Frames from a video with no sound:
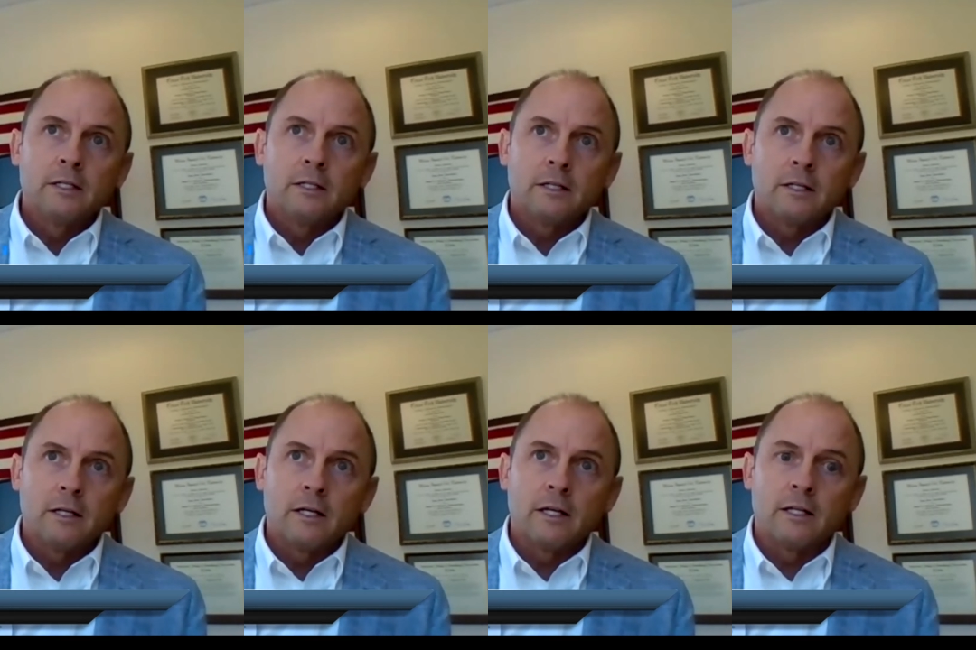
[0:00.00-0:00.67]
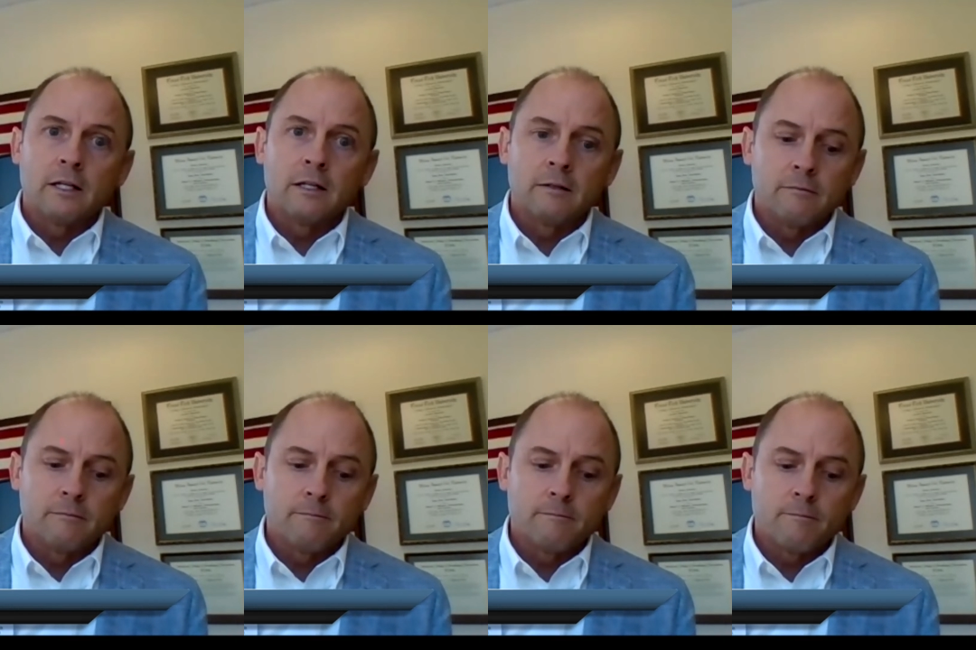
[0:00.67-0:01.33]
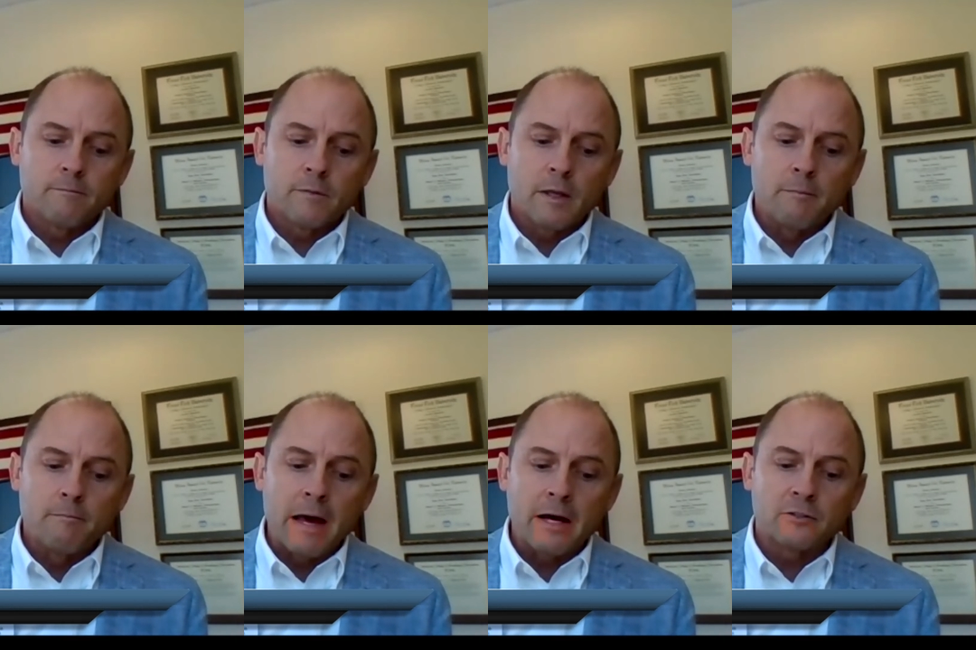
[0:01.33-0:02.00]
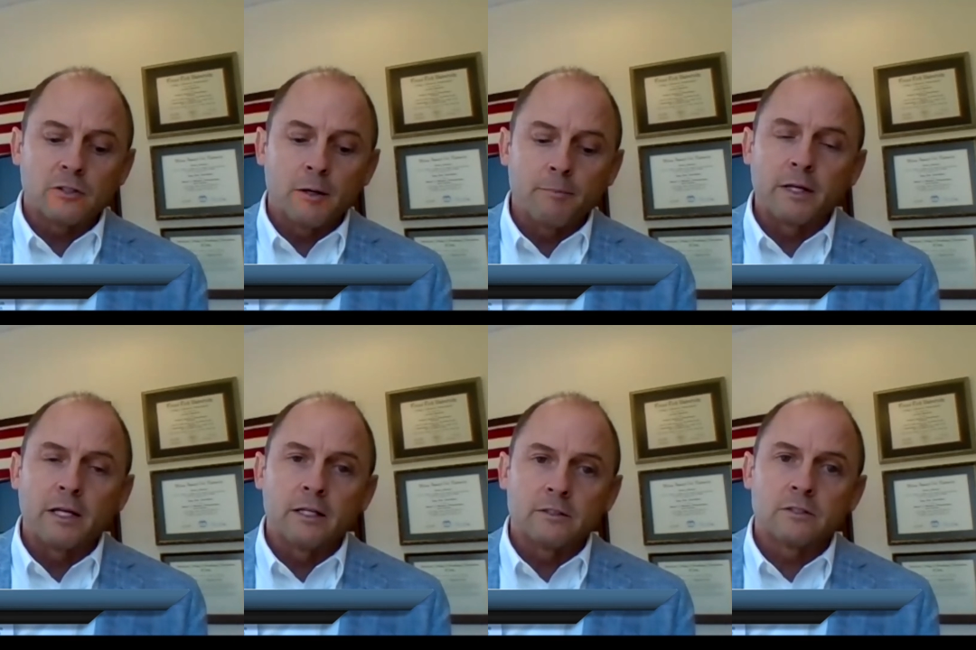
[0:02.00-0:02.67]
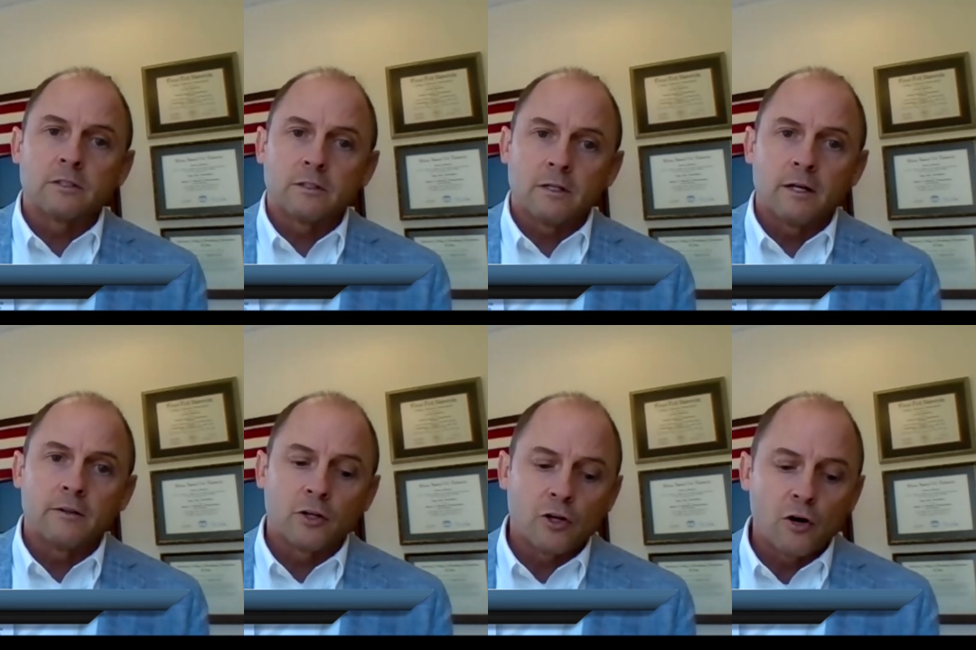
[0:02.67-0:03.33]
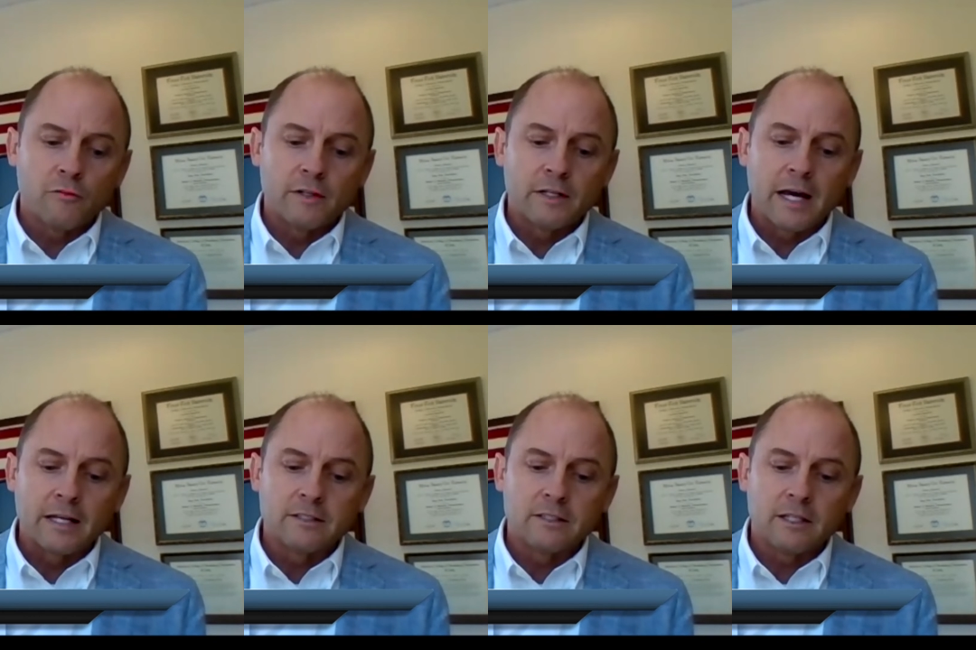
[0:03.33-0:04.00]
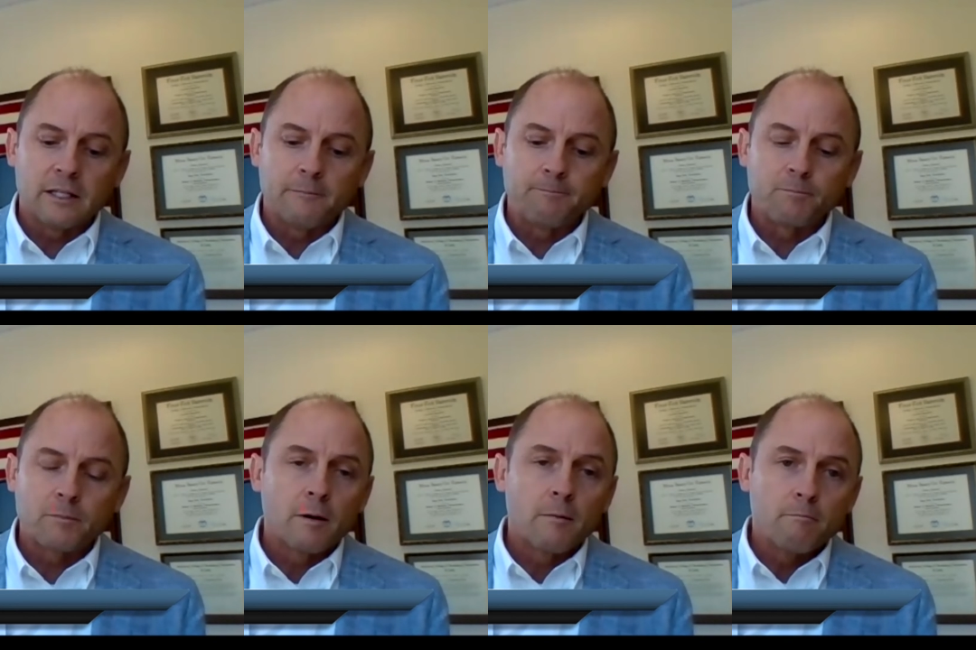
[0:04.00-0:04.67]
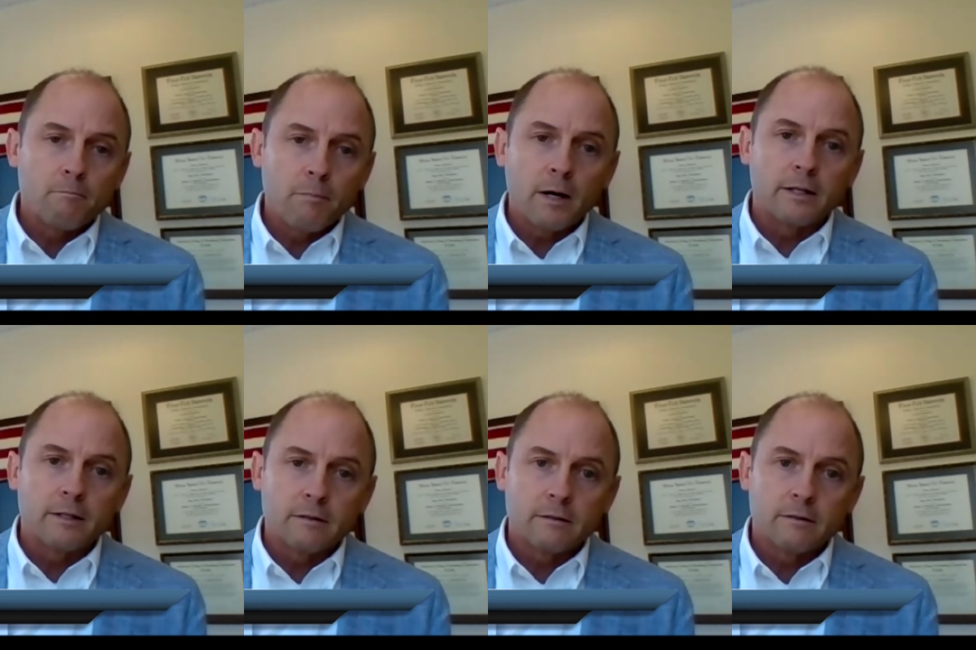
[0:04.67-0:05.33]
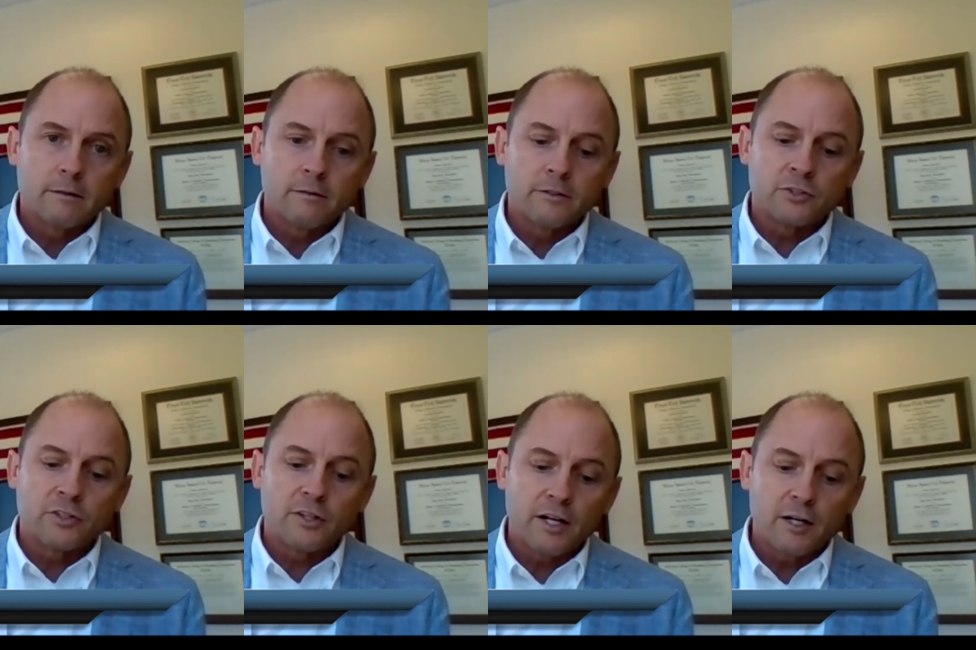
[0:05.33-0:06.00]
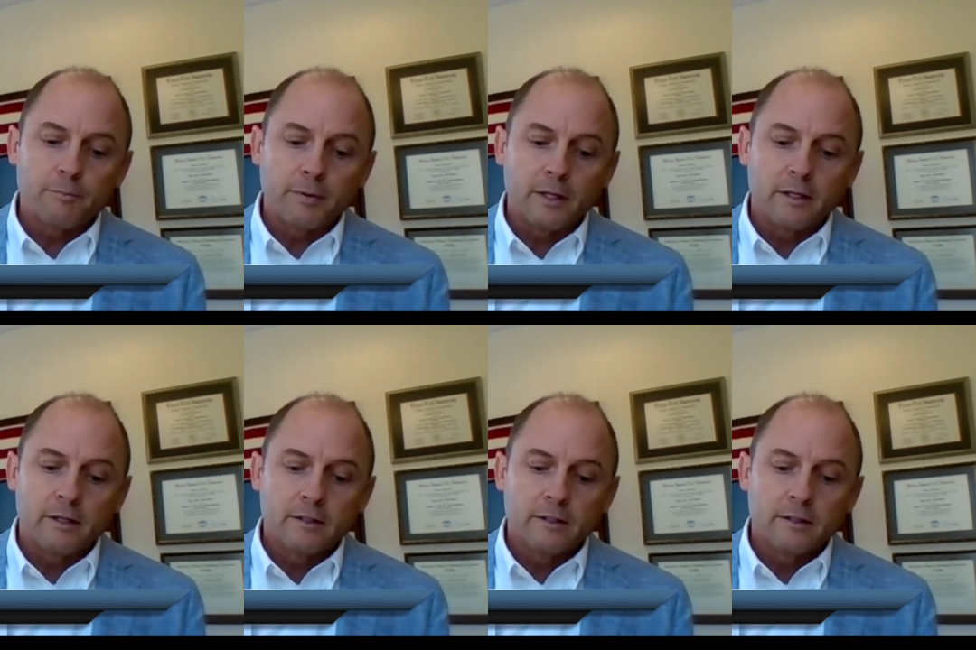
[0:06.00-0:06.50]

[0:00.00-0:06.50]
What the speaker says: and mount up against the COVID-19. But this therapy,